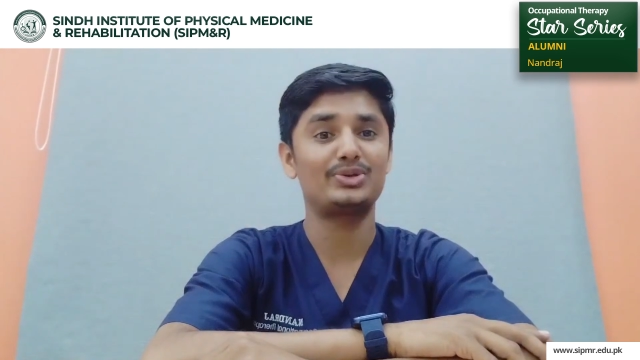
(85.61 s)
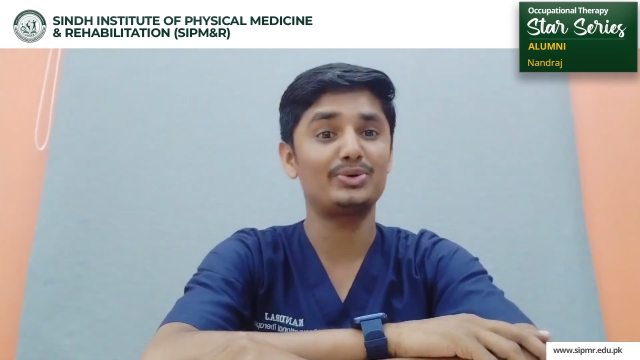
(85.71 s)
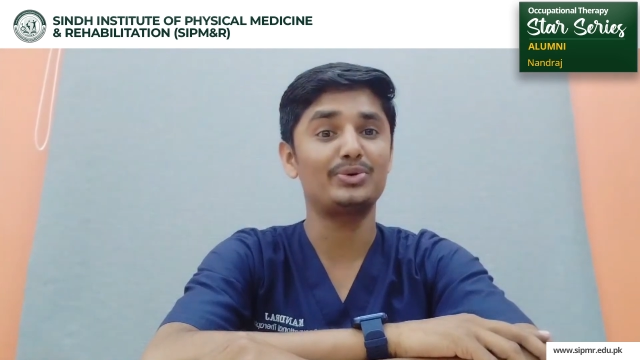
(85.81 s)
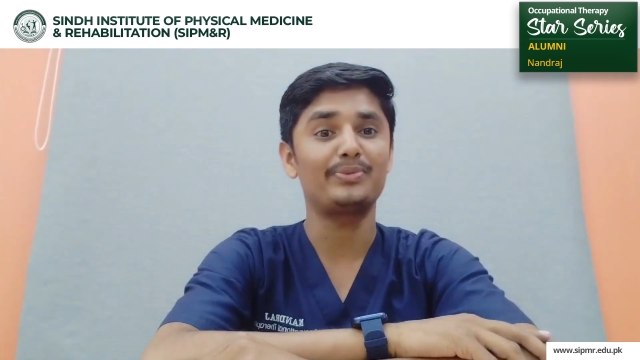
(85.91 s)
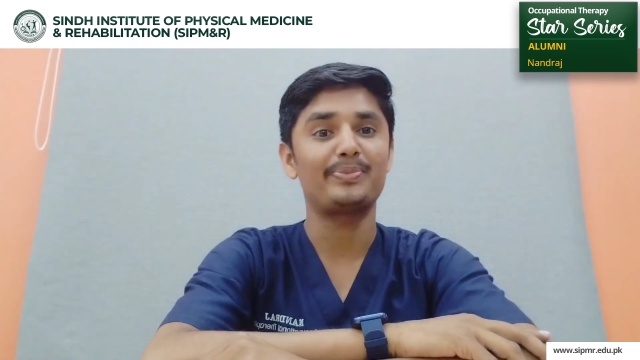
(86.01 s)

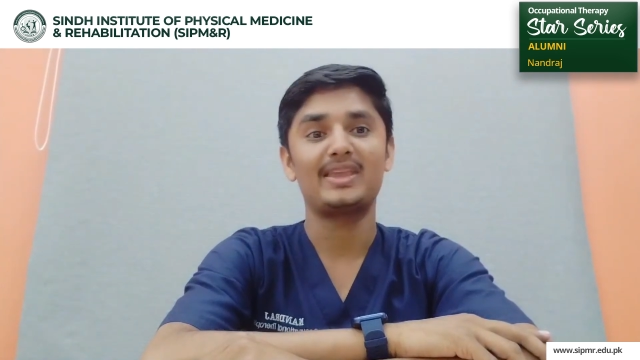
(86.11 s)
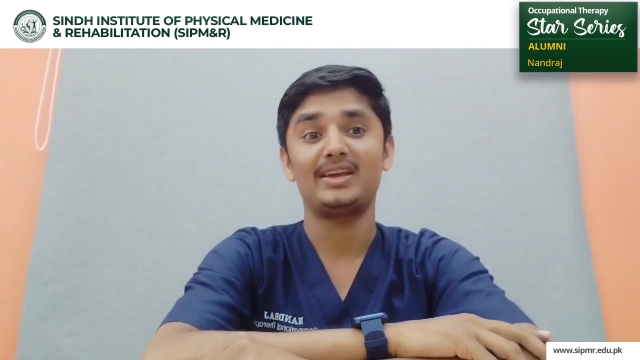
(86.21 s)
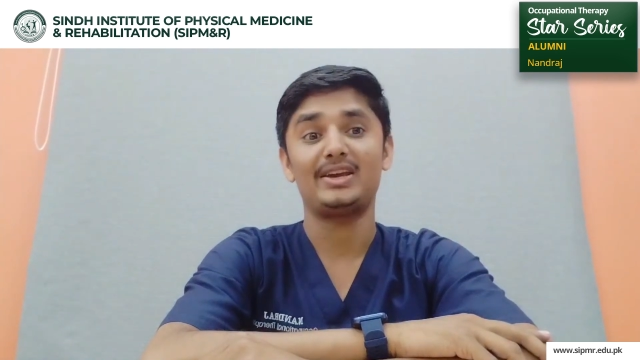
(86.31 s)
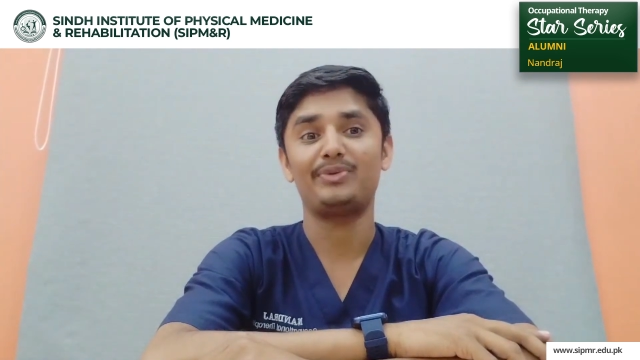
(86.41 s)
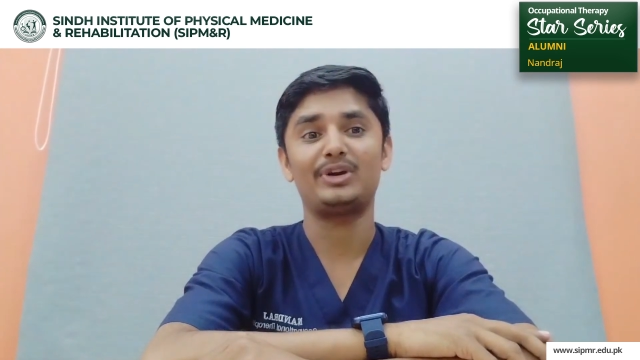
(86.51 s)
So,
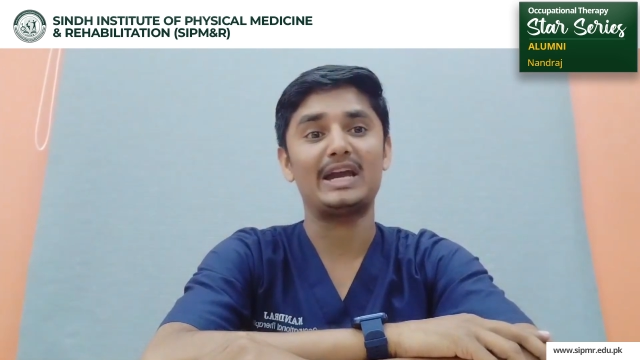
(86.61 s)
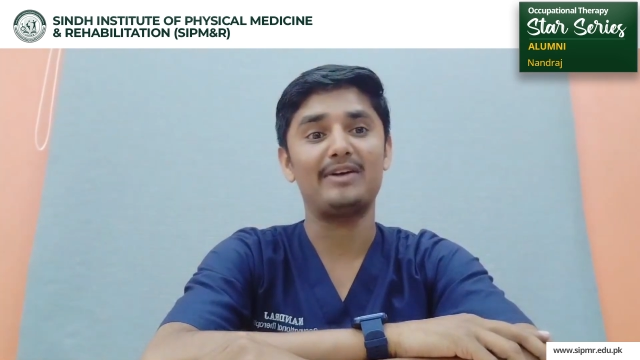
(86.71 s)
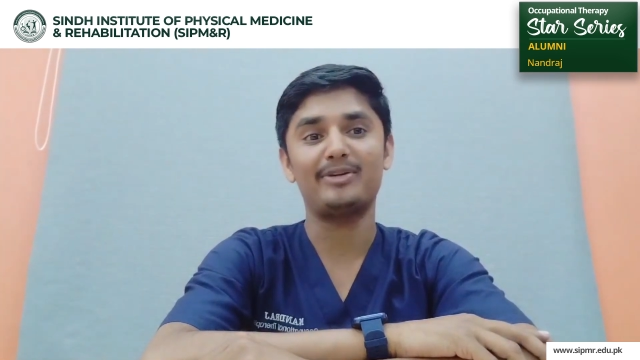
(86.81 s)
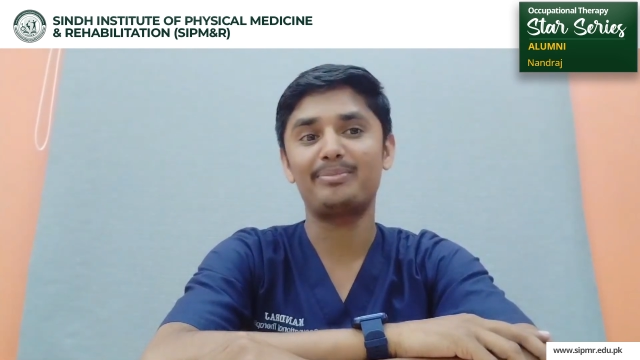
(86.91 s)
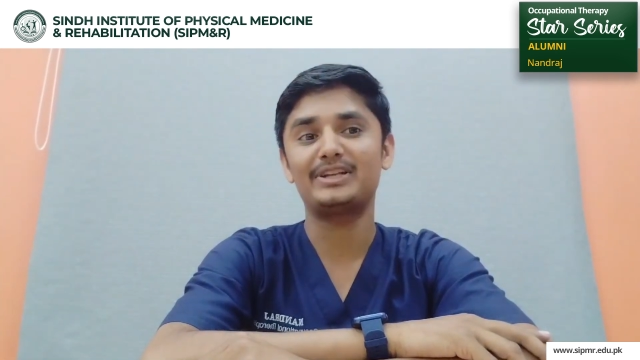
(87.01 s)
if you
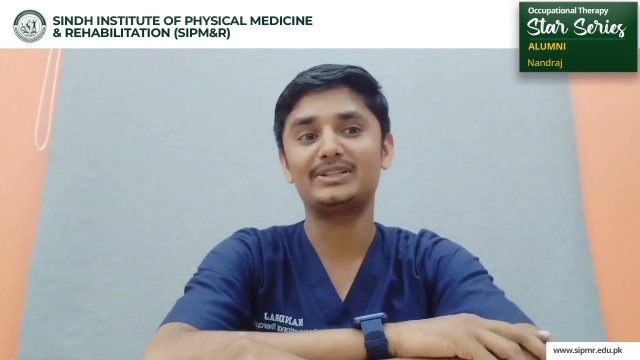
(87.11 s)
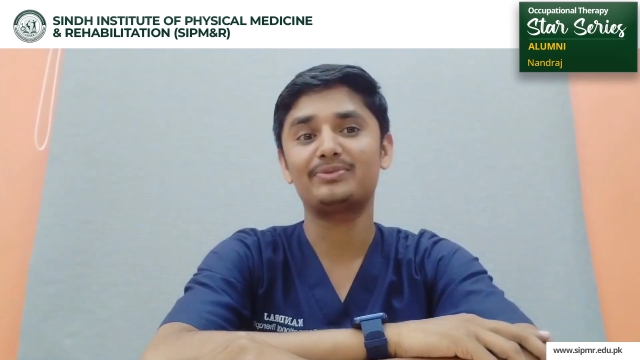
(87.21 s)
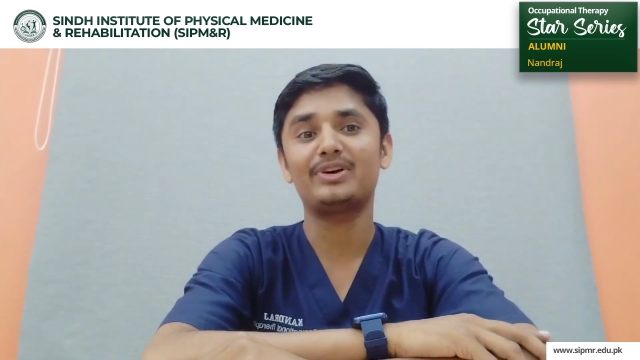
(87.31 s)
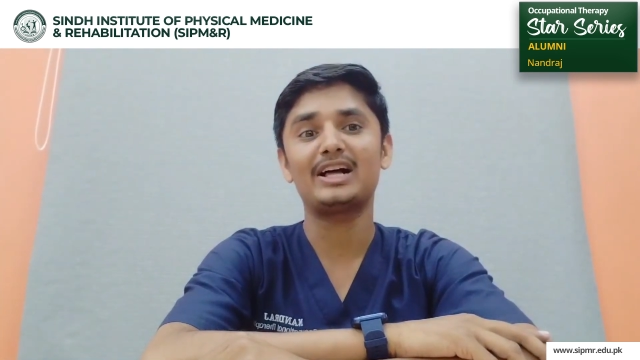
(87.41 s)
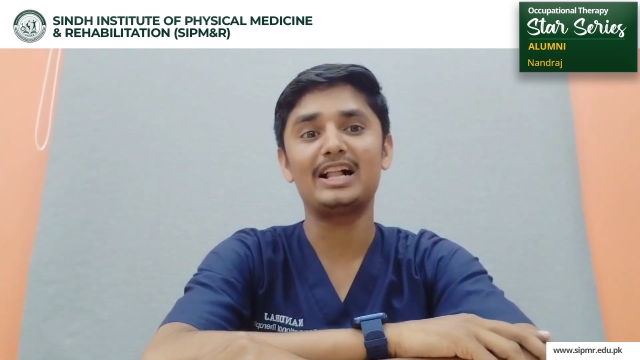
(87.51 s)
have a
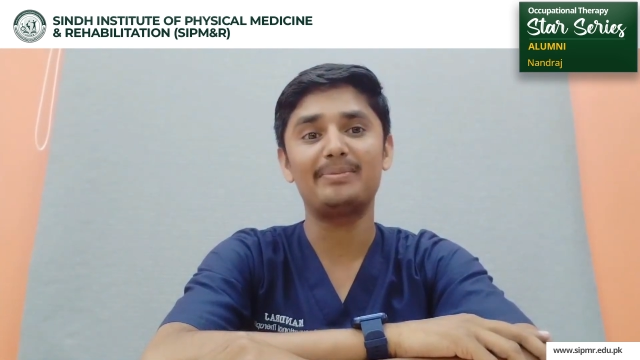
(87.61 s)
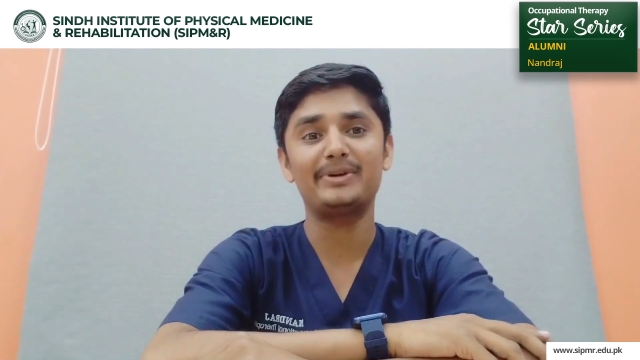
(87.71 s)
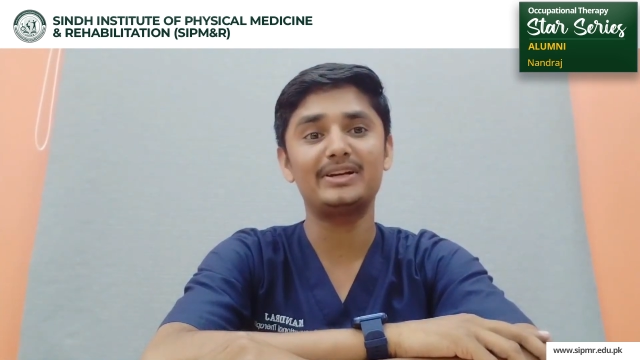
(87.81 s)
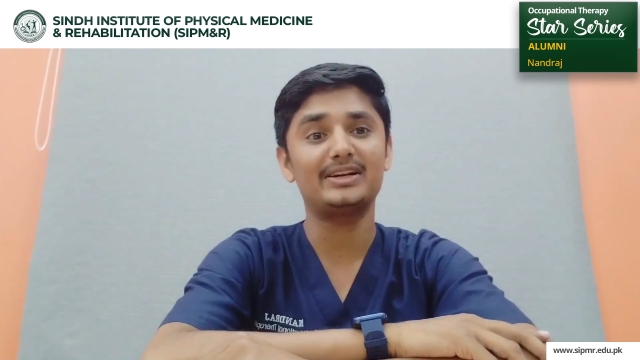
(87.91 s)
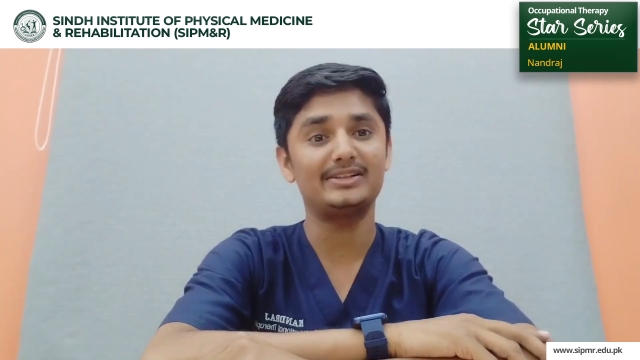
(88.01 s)
passion for
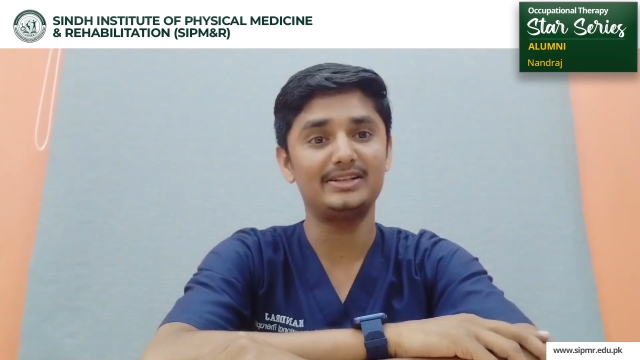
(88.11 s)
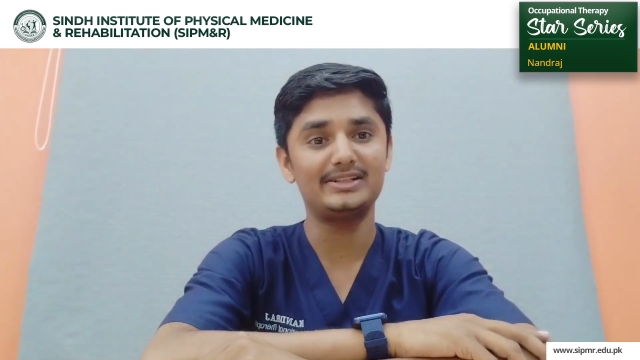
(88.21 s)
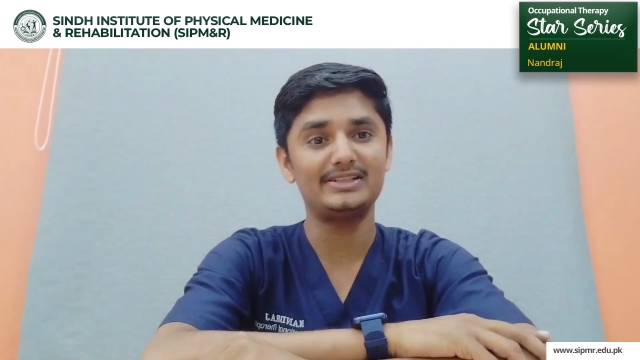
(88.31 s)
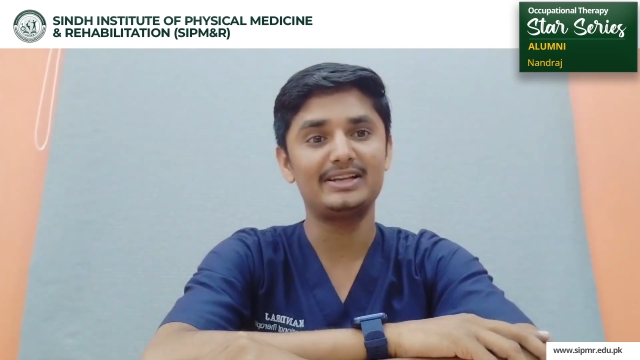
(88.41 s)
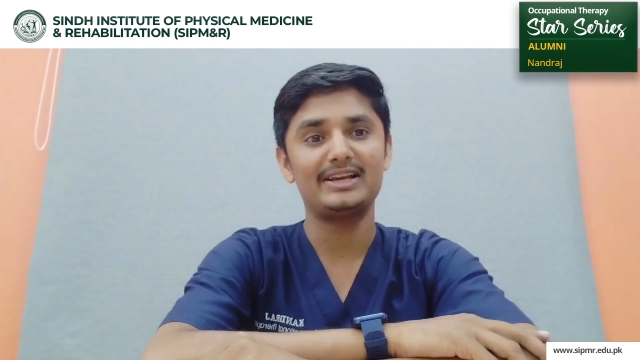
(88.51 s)
helping
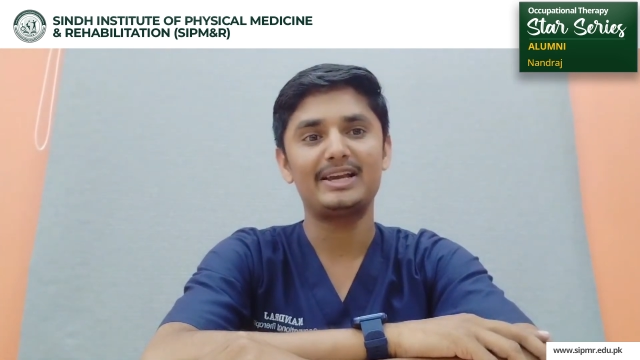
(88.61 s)
others,